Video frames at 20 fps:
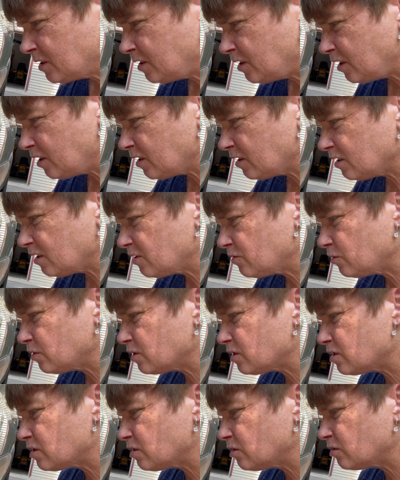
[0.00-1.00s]
Yeah, this
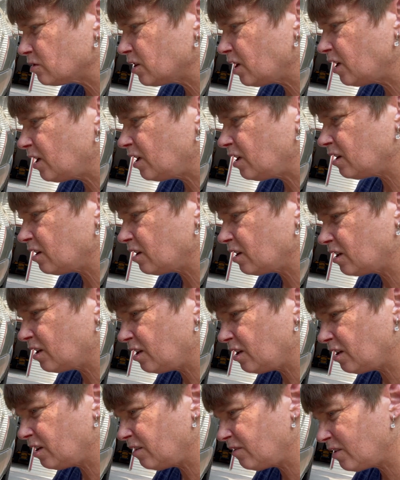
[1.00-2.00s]
one's so tight, I
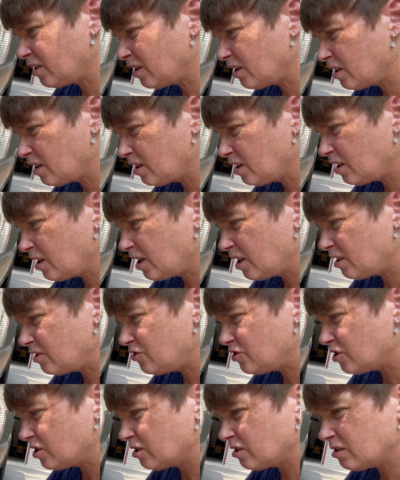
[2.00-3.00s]
can't even get an
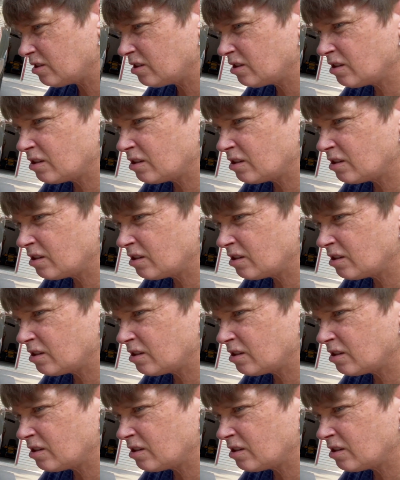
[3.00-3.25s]
edge in.